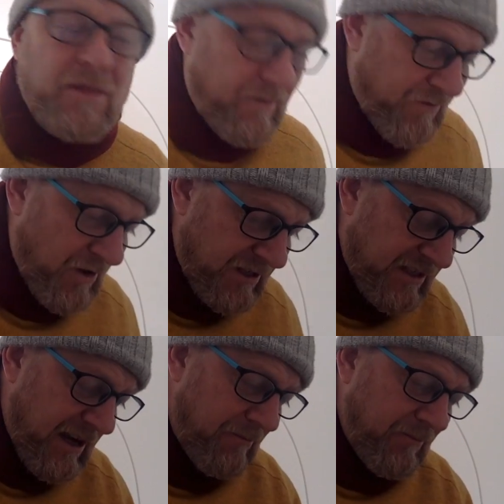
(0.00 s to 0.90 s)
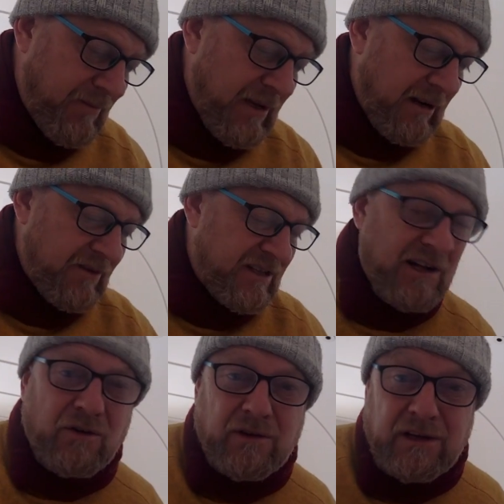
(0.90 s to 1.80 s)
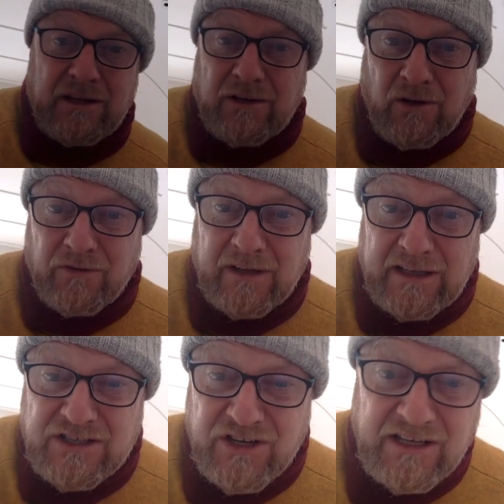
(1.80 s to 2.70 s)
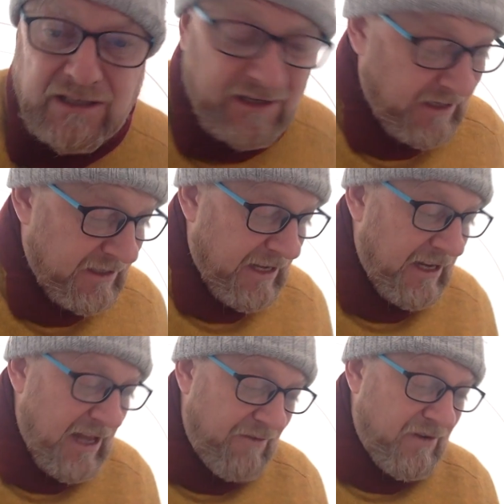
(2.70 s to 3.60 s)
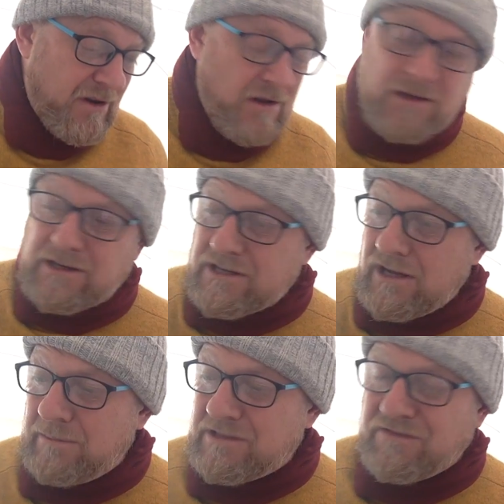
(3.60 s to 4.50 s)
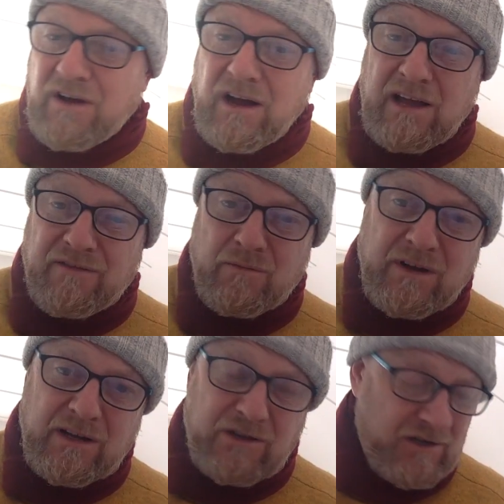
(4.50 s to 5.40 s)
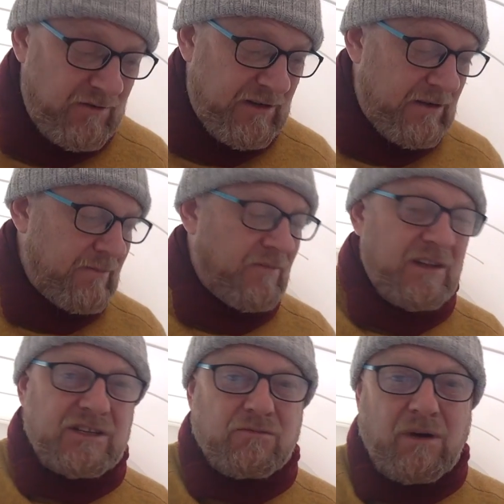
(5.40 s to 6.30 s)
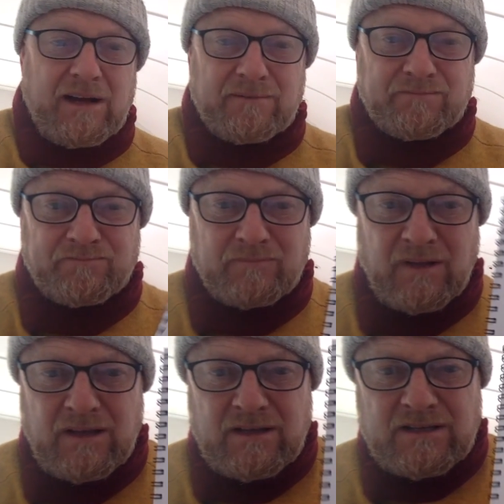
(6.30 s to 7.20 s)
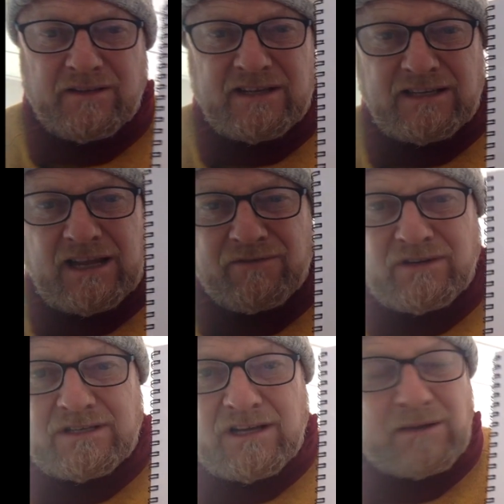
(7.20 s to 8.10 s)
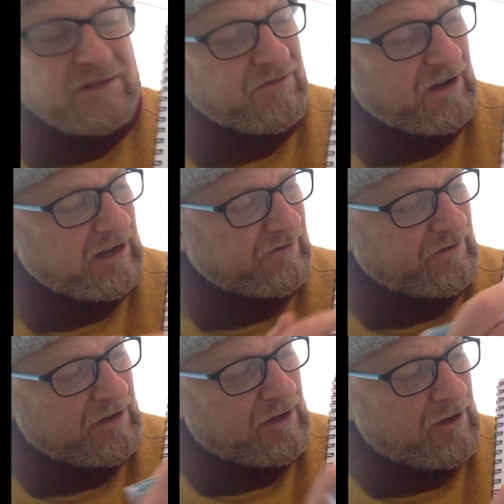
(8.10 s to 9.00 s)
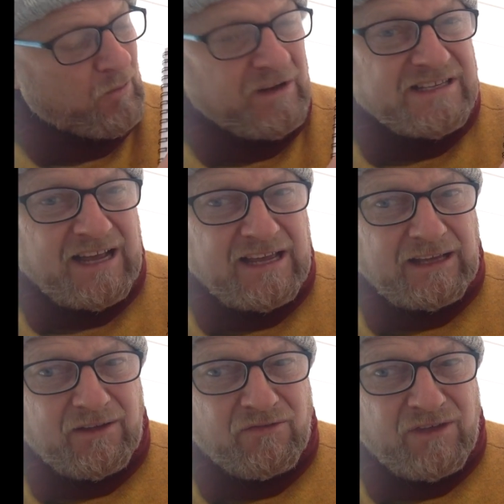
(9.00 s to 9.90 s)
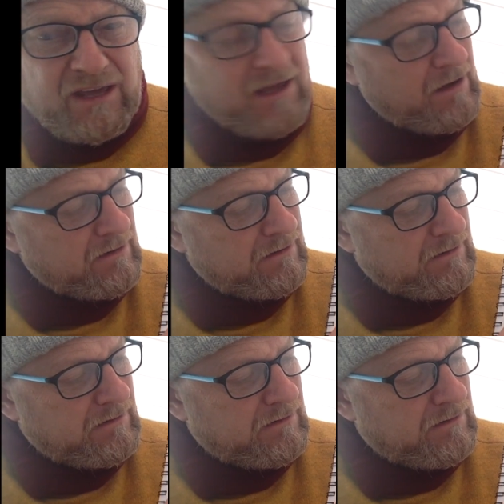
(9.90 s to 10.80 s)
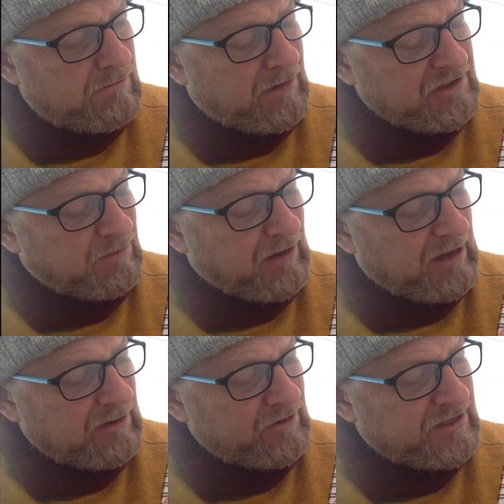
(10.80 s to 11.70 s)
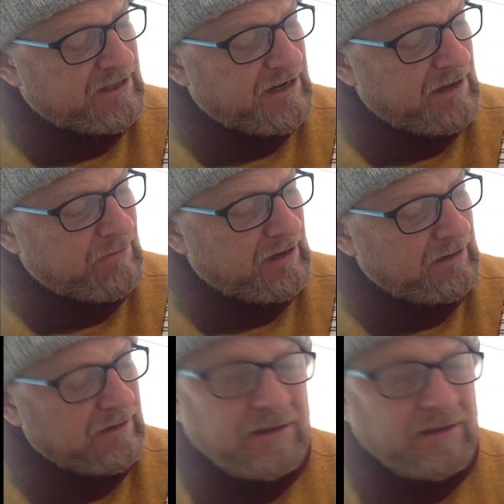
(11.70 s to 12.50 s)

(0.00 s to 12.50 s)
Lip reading: the first sum that I've set on the sheet is 11 times 5, and we're going to do it this way. So there's 11 times 5. We take the multiplier, which is the number